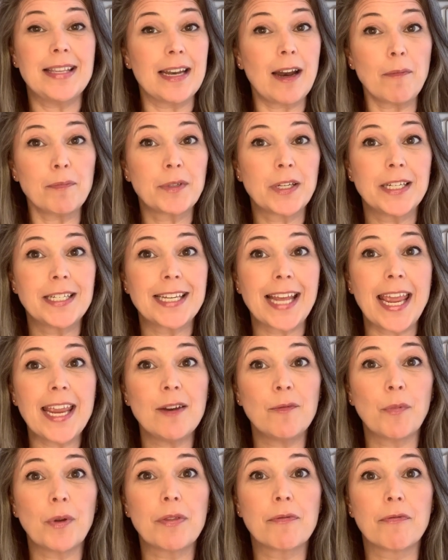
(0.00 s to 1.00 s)
it up to
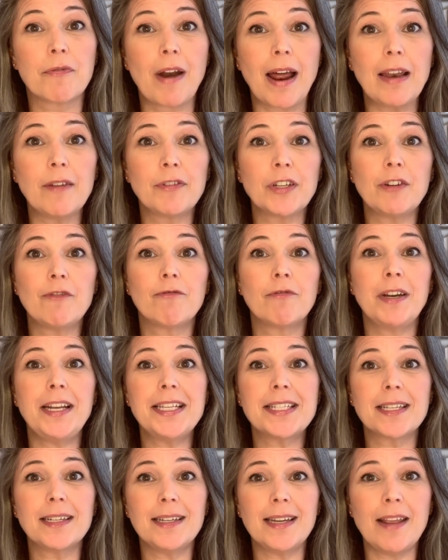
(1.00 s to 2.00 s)
date with relevant
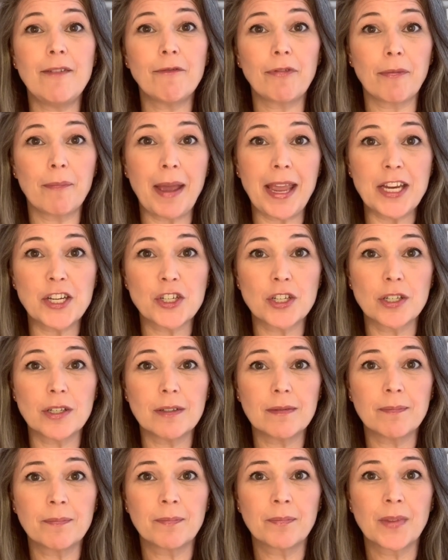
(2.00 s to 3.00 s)
recent information?